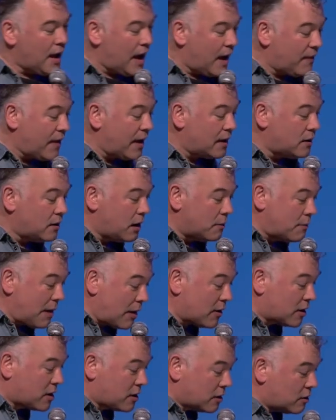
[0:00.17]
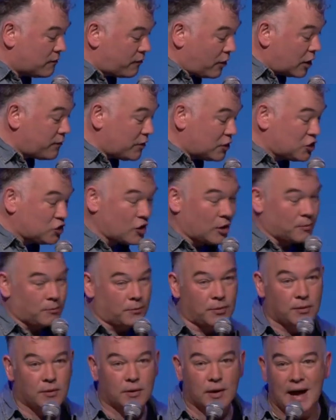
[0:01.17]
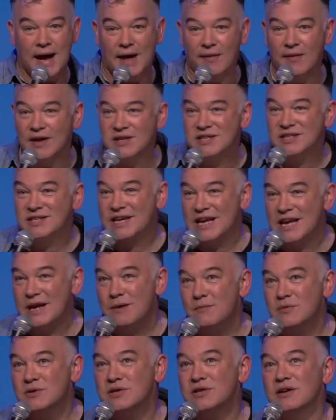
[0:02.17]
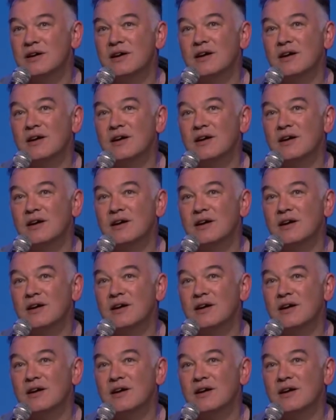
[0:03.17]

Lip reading: and then America voted for Trump. And there seems...